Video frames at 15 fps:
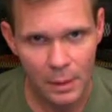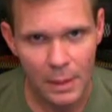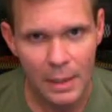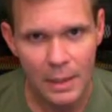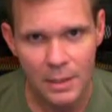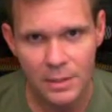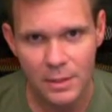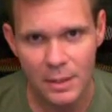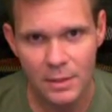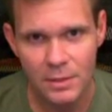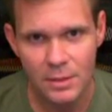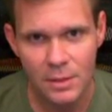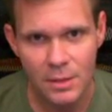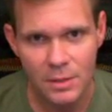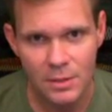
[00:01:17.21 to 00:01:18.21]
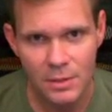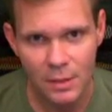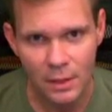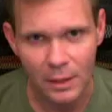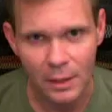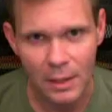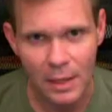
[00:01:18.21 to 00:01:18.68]
In a sense, the
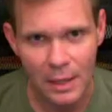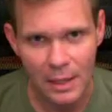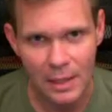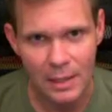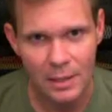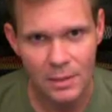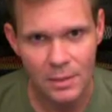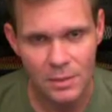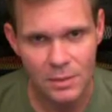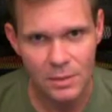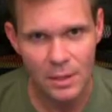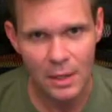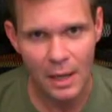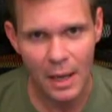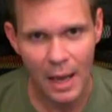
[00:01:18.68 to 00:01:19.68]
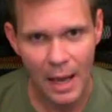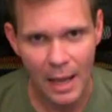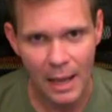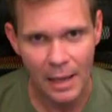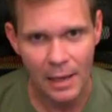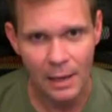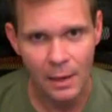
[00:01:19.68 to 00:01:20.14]
sun is
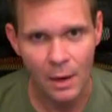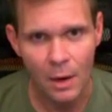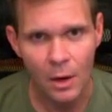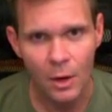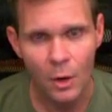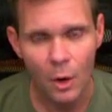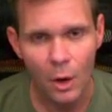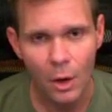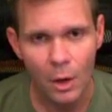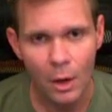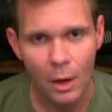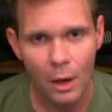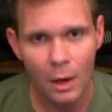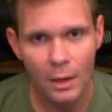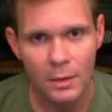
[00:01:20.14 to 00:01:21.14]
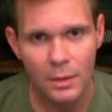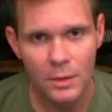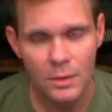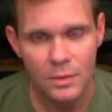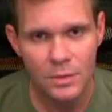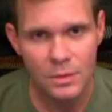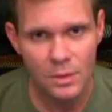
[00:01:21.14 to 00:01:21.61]
a
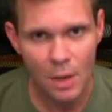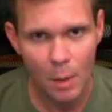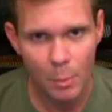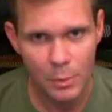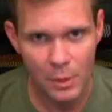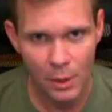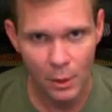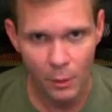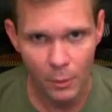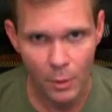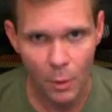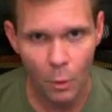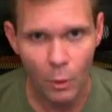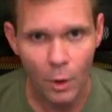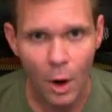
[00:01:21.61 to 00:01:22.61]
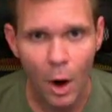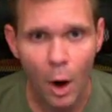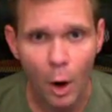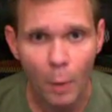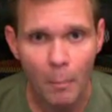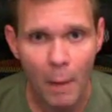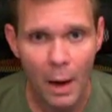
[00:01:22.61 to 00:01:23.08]
subnode or a
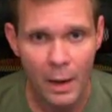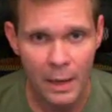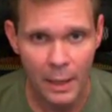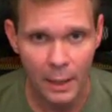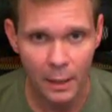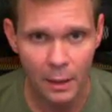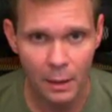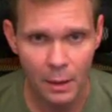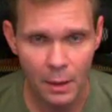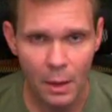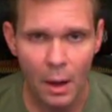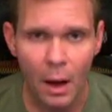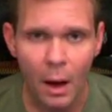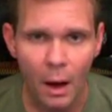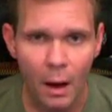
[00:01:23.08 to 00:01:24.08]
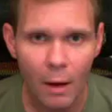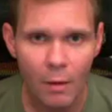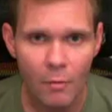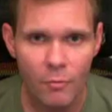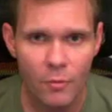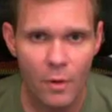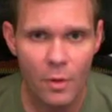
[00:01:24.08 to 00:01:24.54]
harmonic
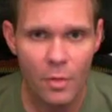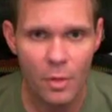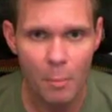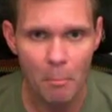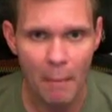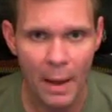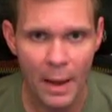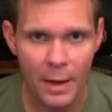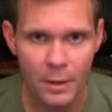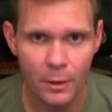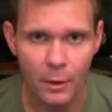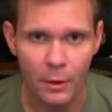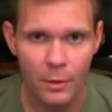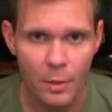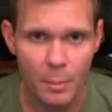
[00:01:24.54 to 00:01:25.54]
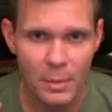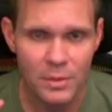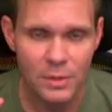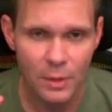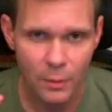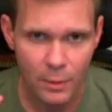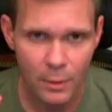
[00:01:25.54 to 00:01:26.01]
of the matter, the
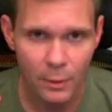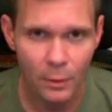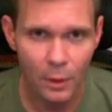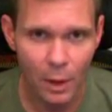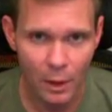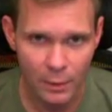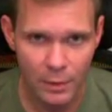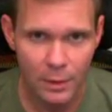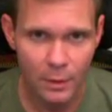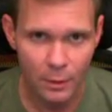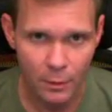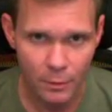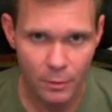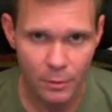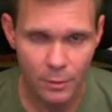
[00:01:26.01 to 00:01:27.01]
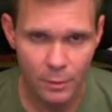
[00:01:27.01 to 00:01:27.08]
material on the earth,